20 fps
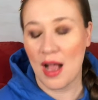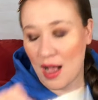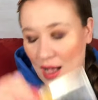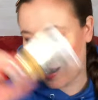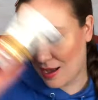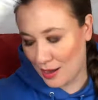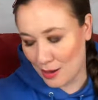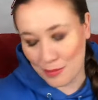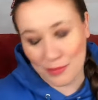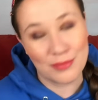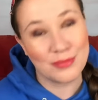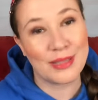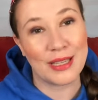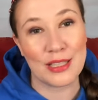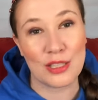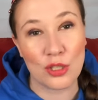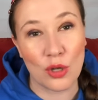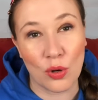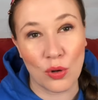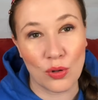Um,
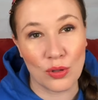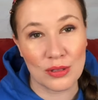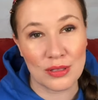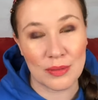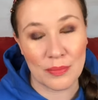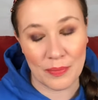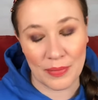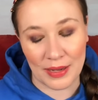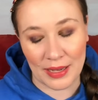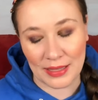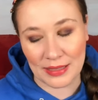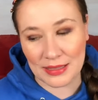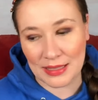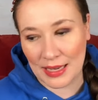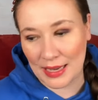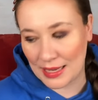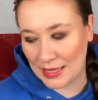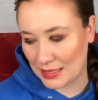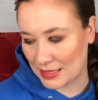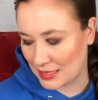it's old, but
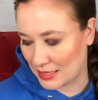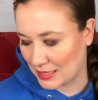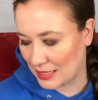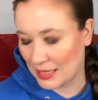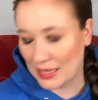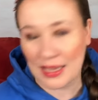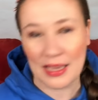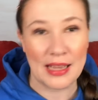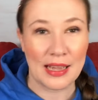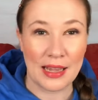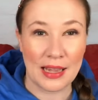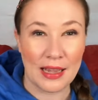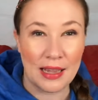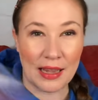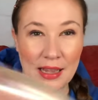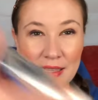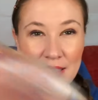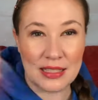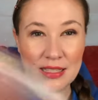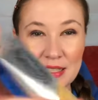it
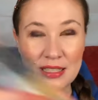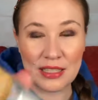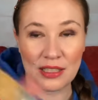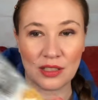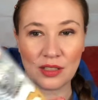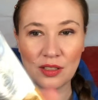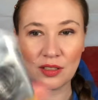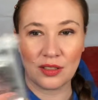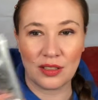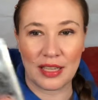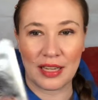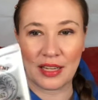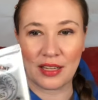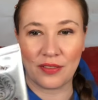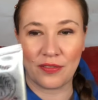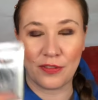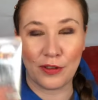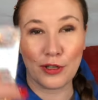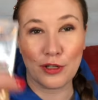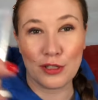it still like
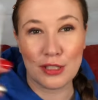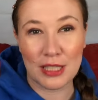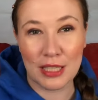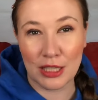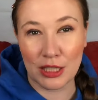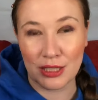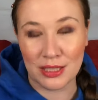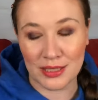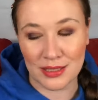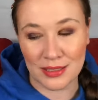feels and